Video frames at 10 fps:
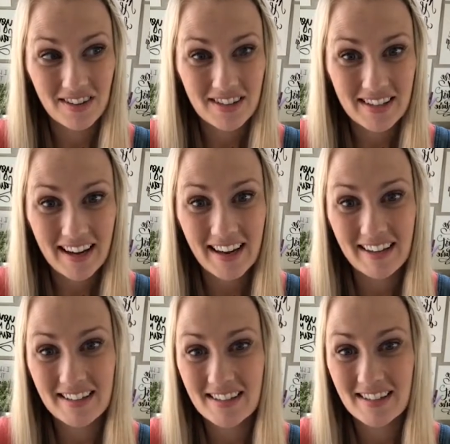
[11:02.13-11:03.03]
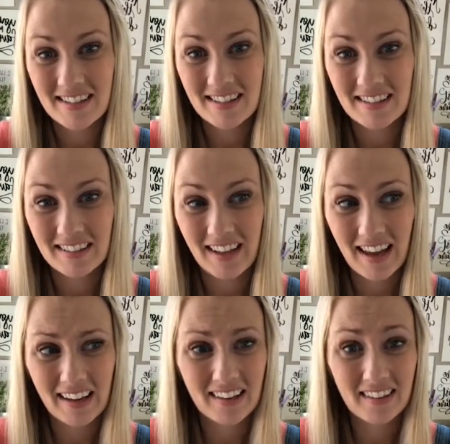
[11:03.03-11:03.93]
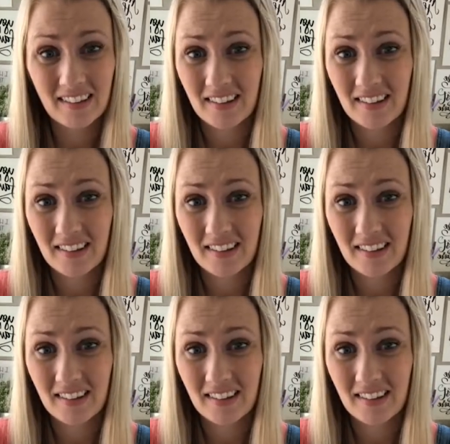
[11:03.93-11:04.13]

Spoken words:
to understand, like,